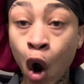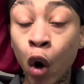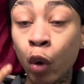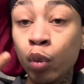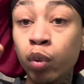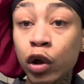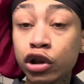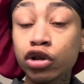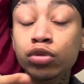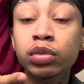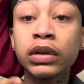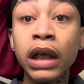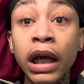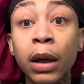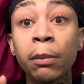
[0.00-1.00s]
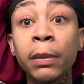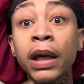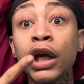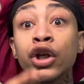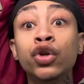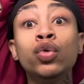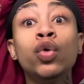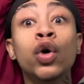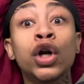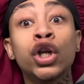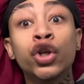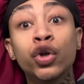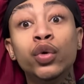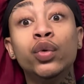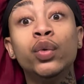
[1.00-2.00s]
What you think me and you gonna
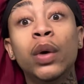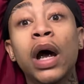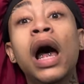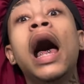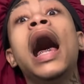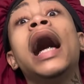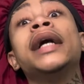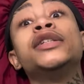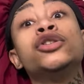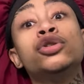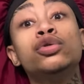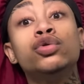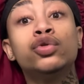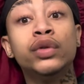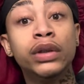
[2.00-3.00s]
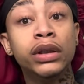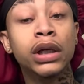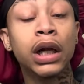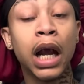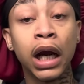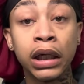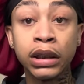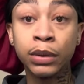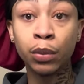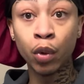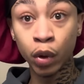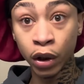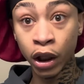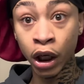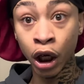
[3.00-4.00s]
do at 2, 3 o'clock in the
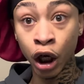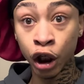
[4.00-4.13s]
morning?